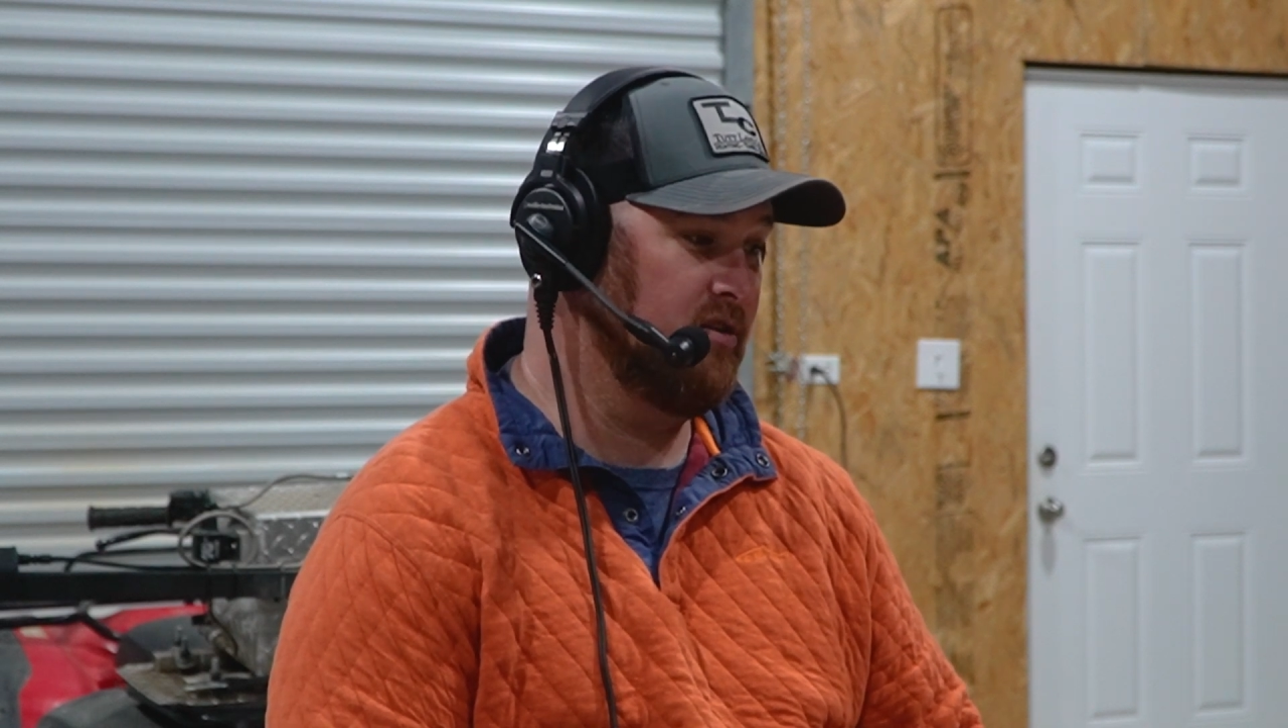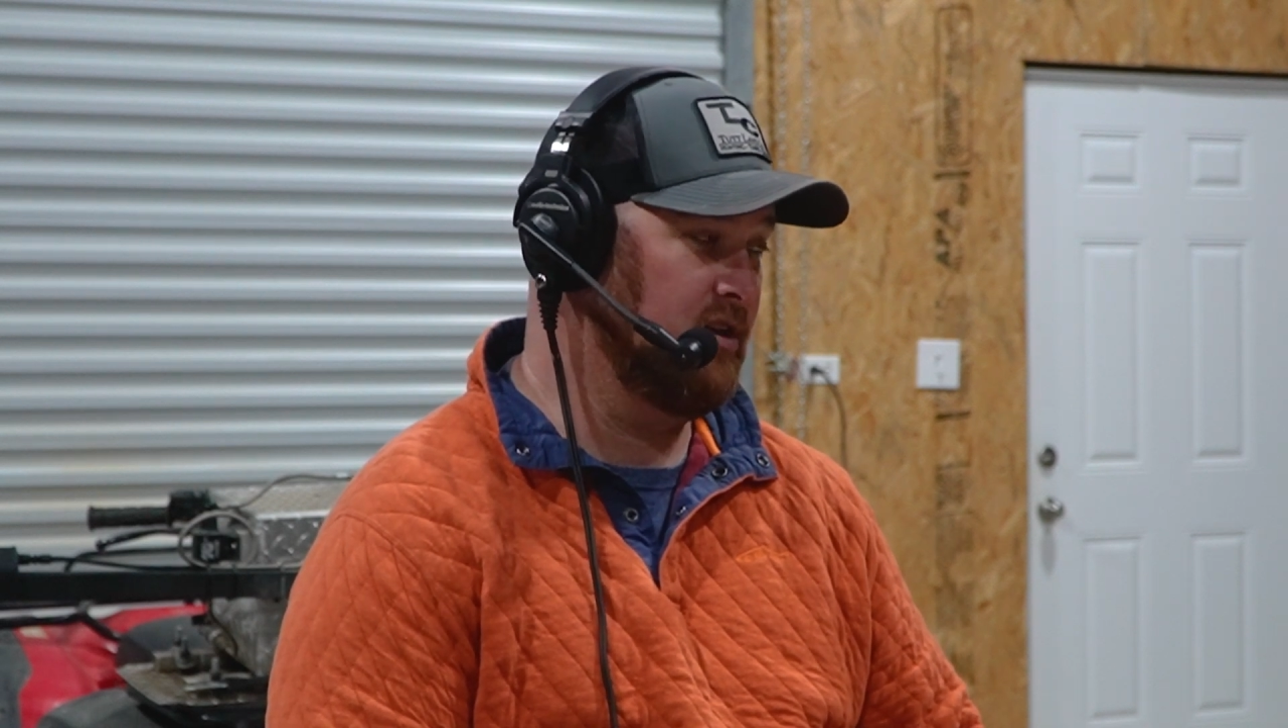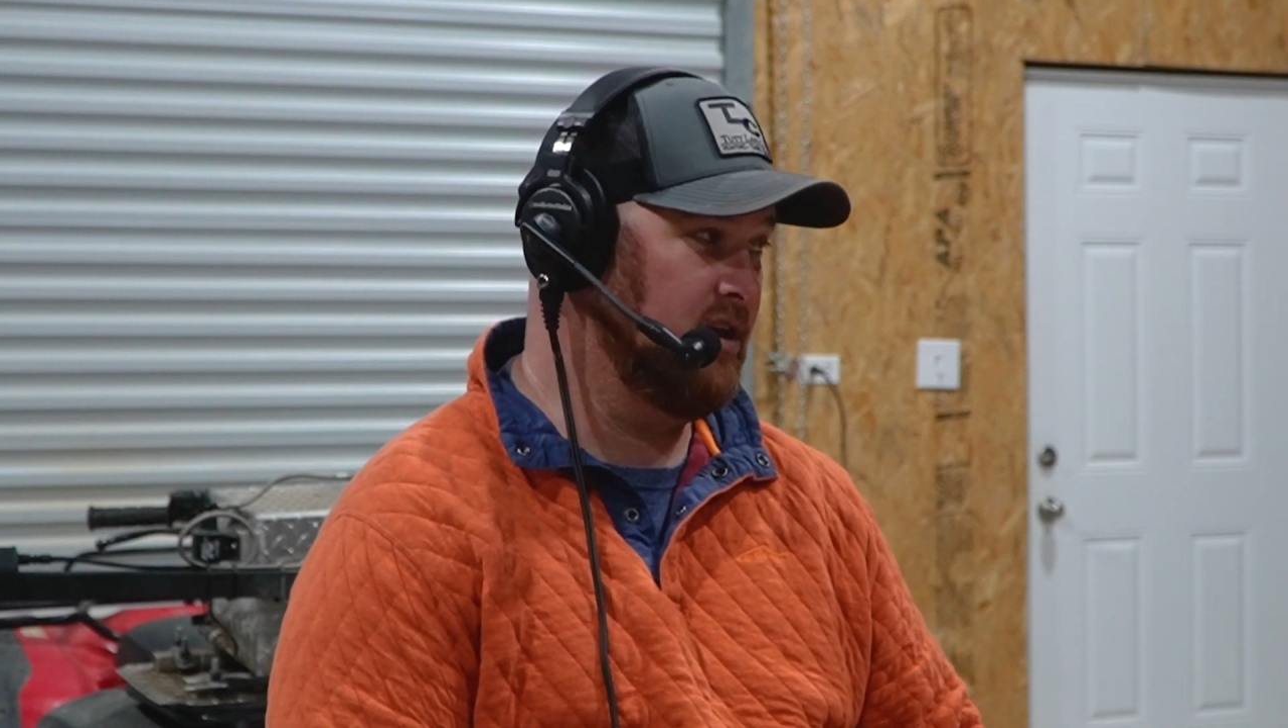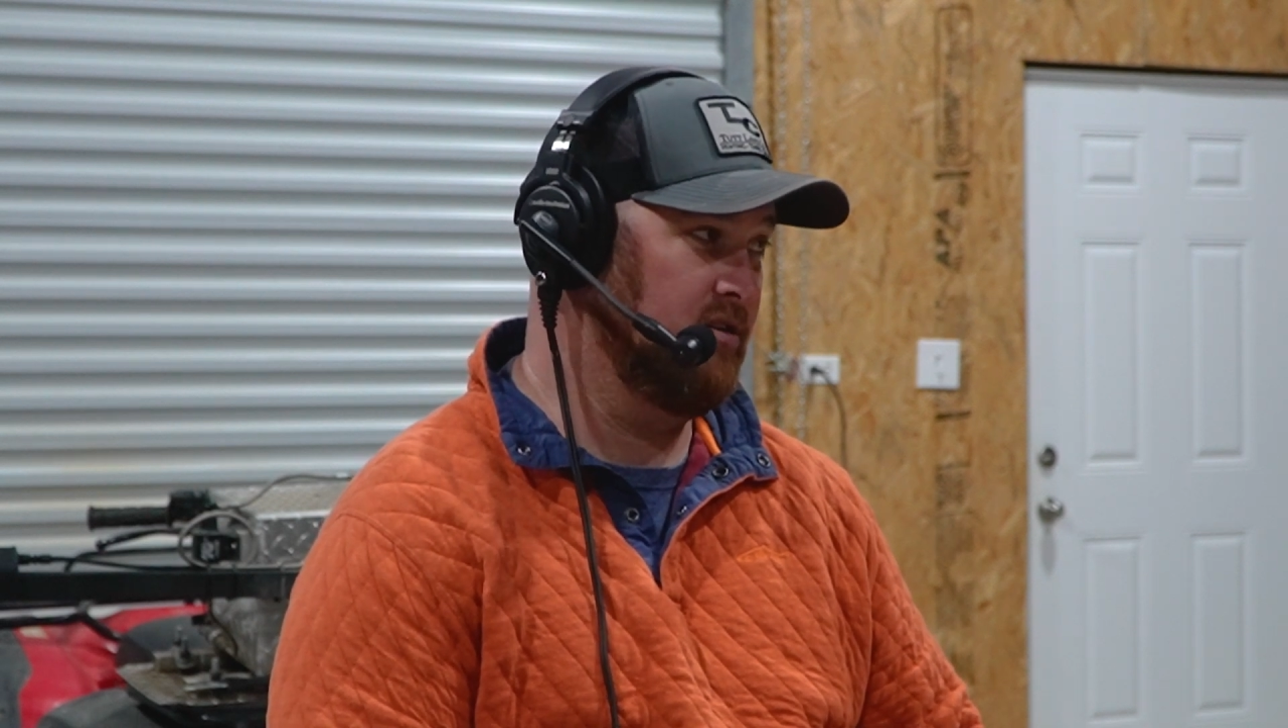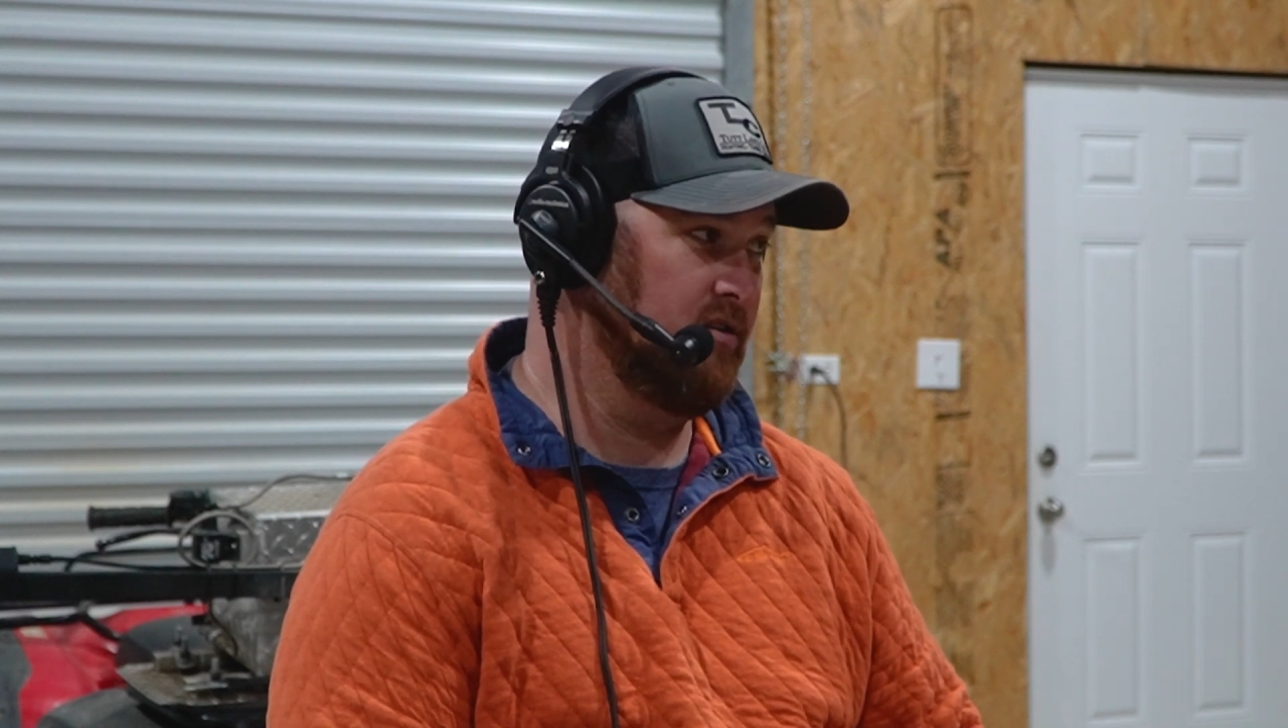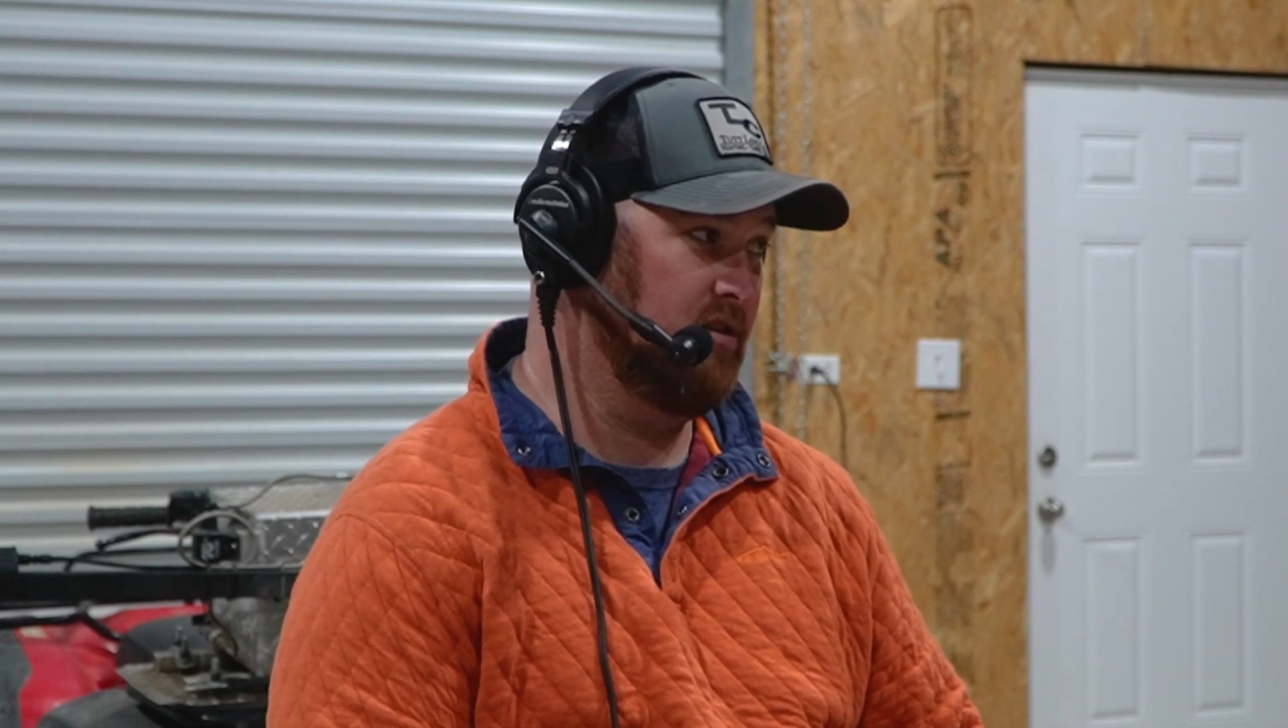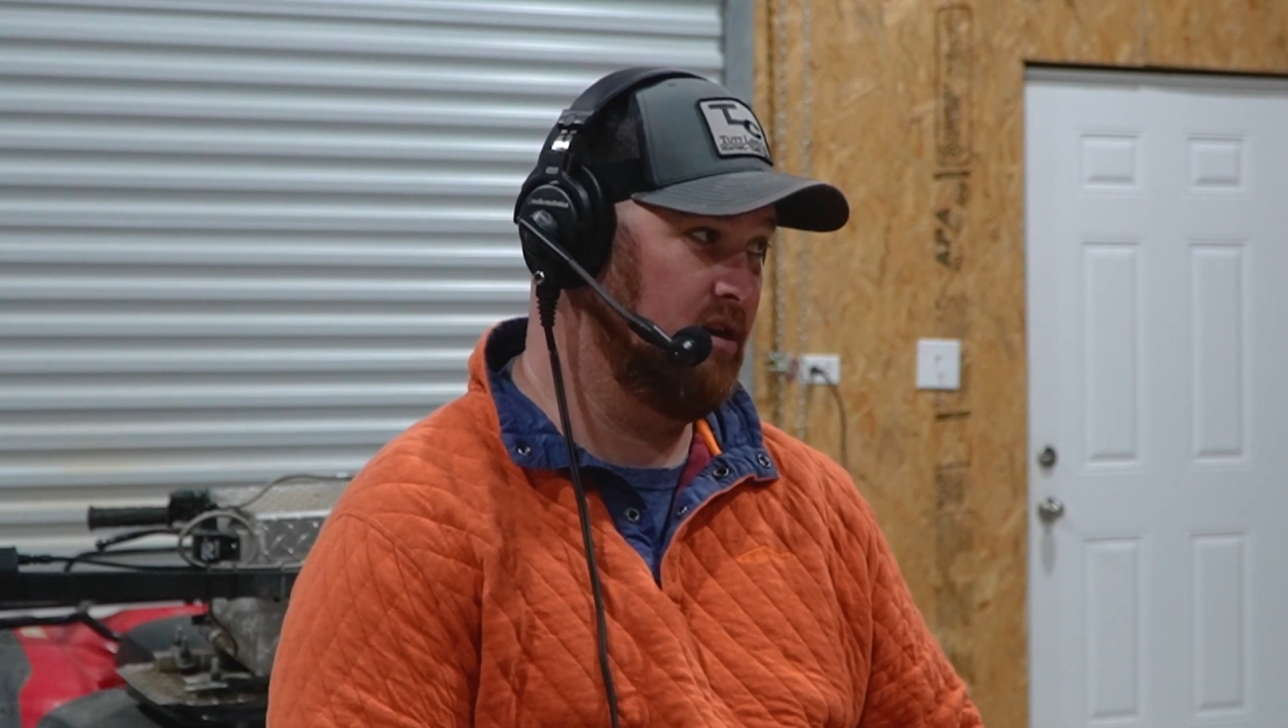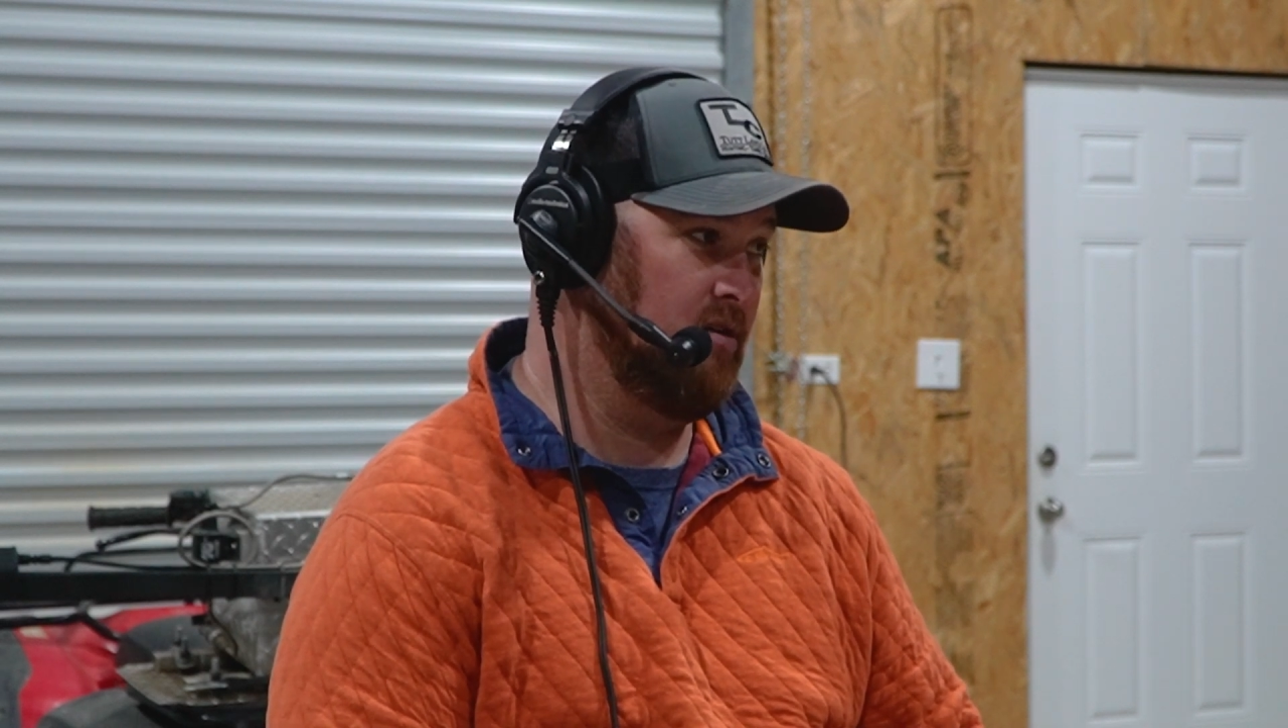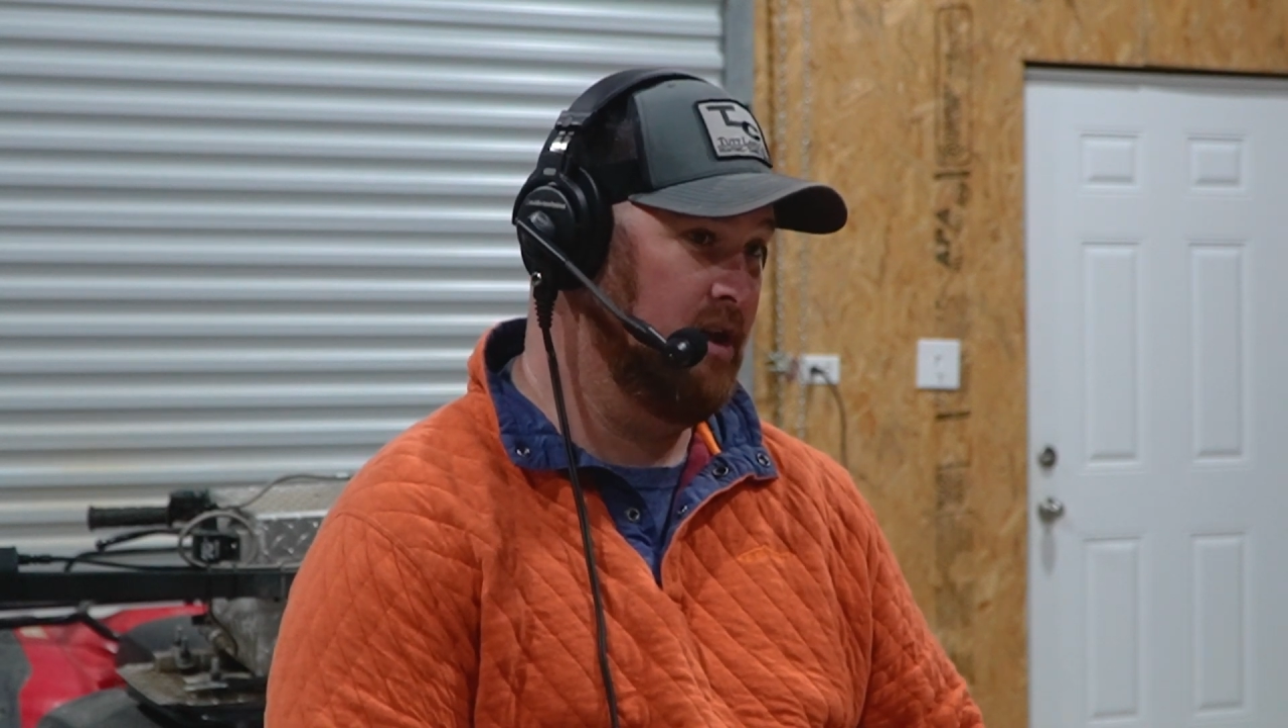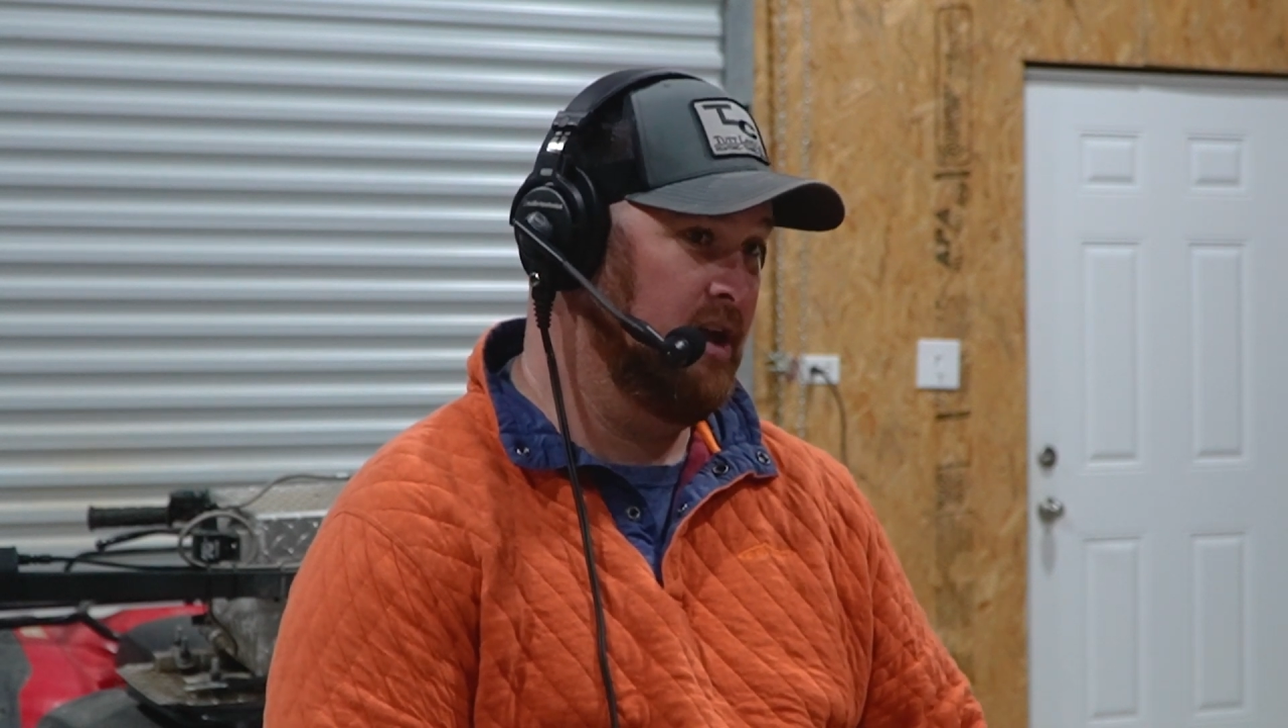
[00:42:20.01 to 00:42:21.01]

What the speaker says: letter of the law,